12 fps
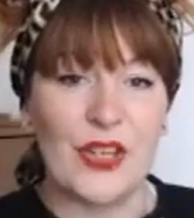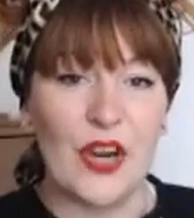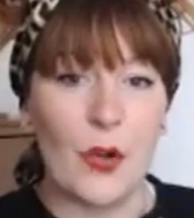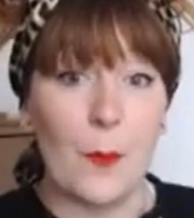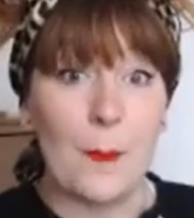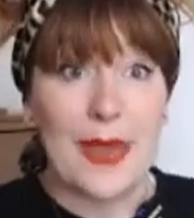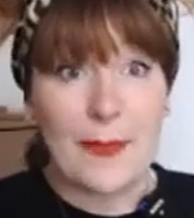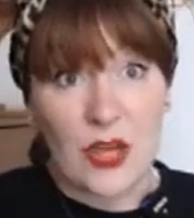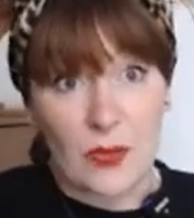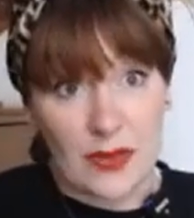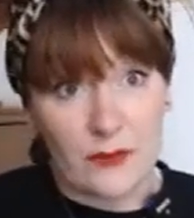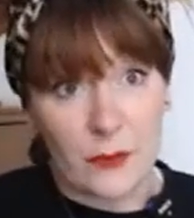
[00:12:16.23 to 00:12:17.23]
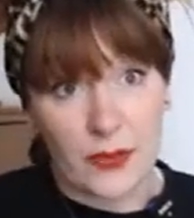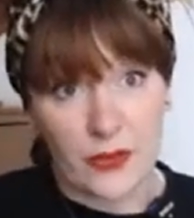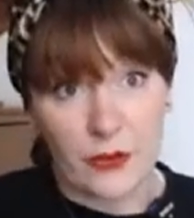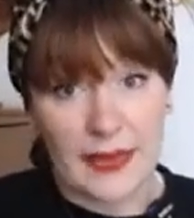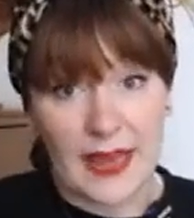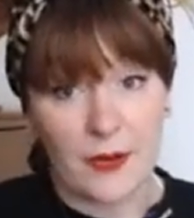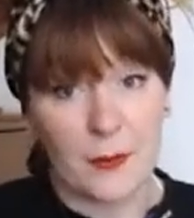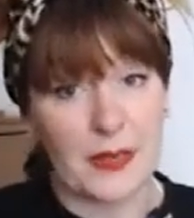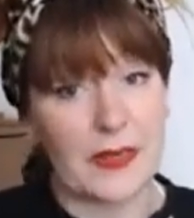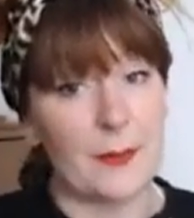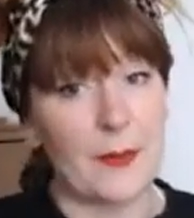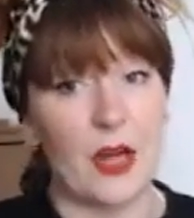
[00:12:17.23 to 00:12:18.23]
Maybe you live with your
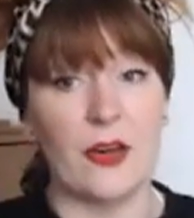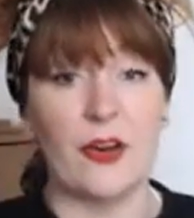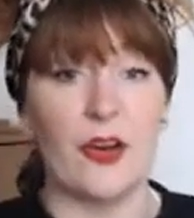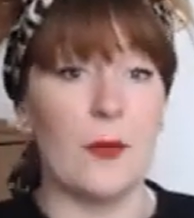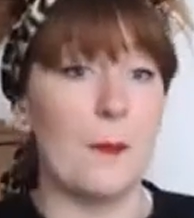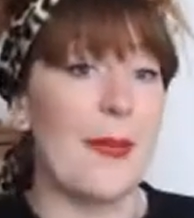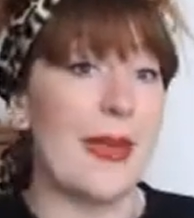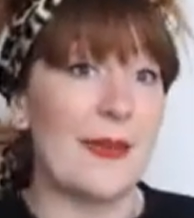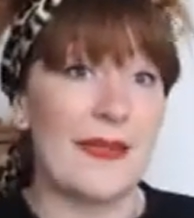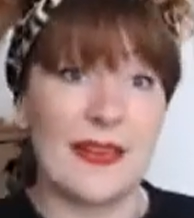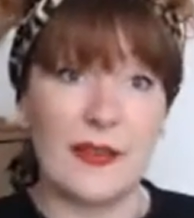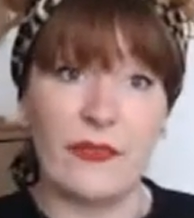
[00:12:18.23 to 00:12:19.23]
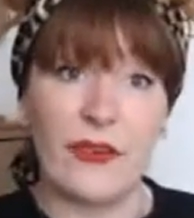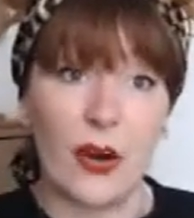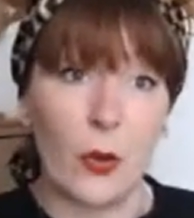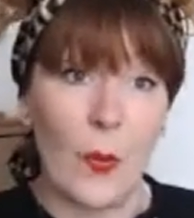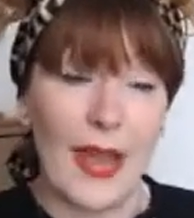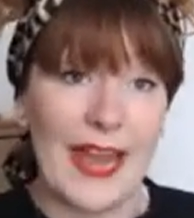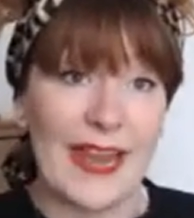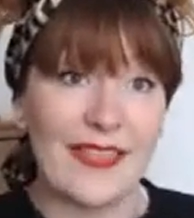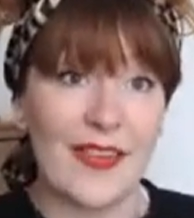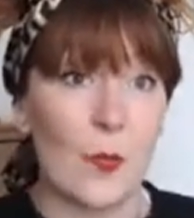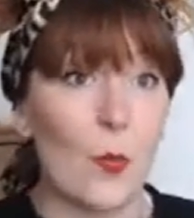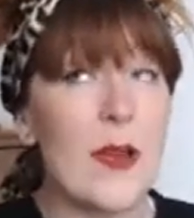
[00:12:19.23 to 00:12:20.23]
accountability partner, maybe they live far
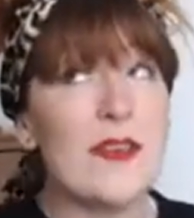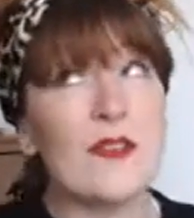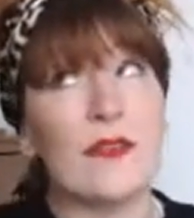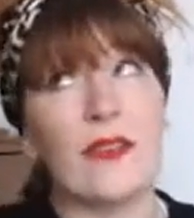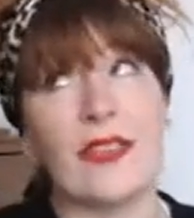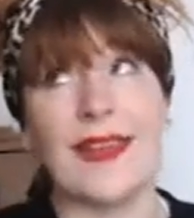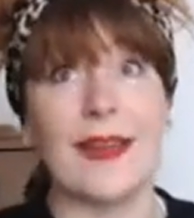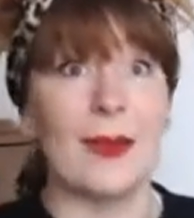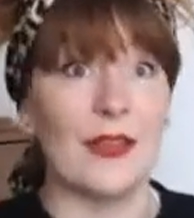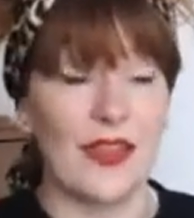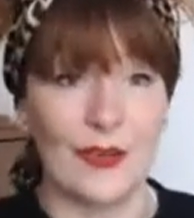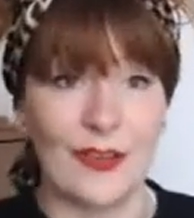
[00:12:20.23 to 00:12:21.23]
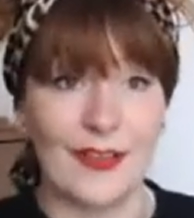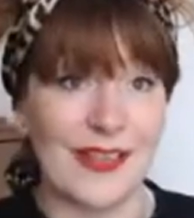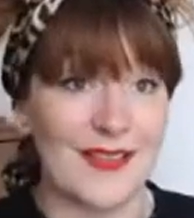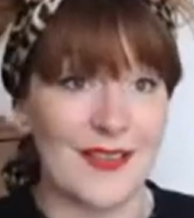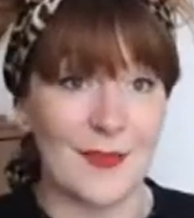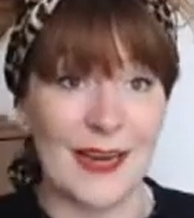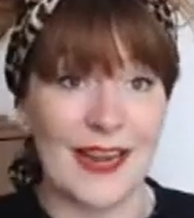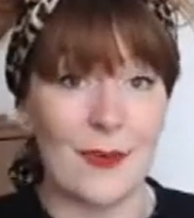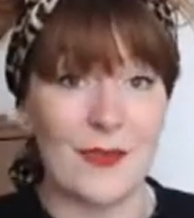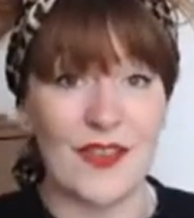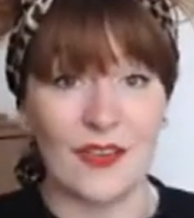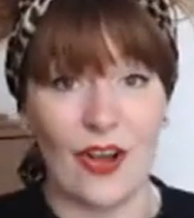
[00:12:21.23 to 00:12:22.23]
away. The wonderful thing about the yoga classes right
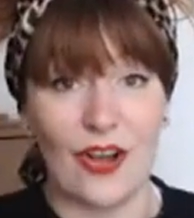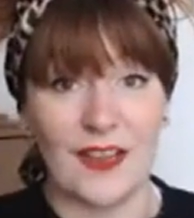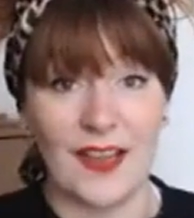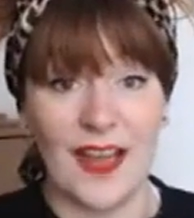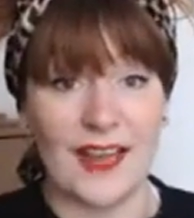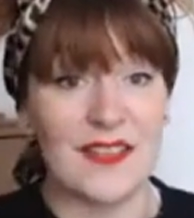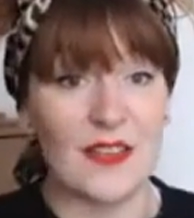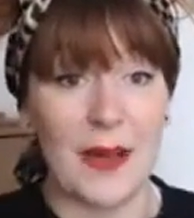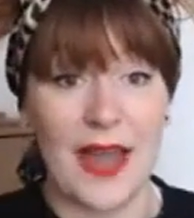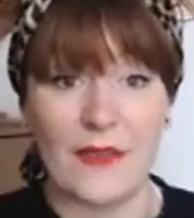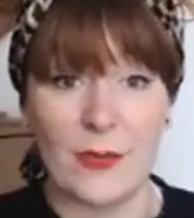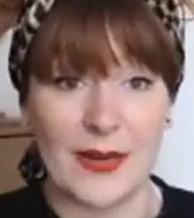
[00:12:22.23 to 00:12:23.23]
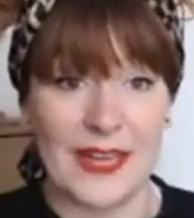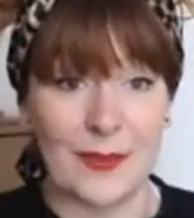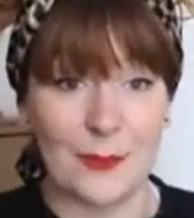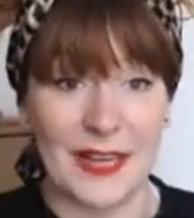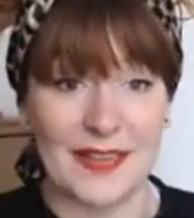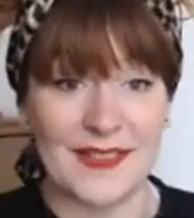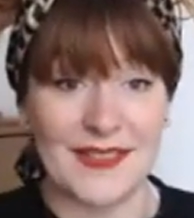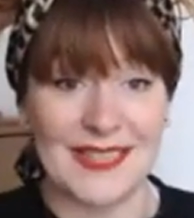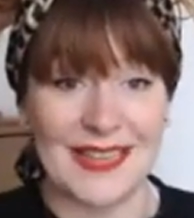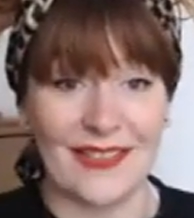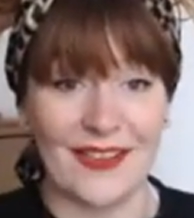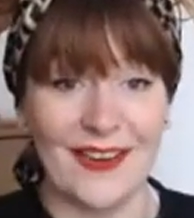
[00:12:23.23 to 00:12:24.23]
now is they're online, so everybody can practice
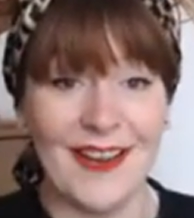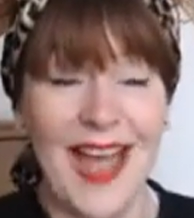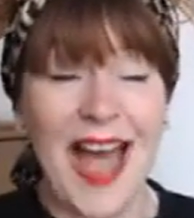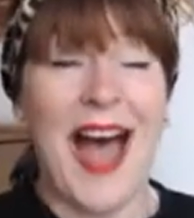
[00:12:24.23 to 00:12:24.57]
together.